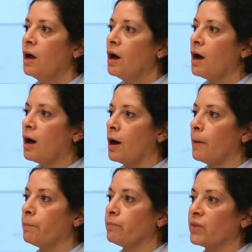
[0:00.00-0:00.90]

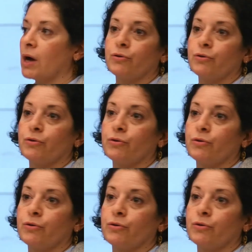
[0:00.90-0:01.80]
across
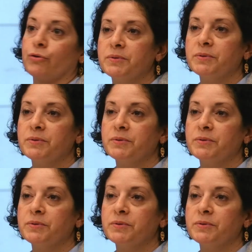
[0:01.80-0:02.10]
countries, but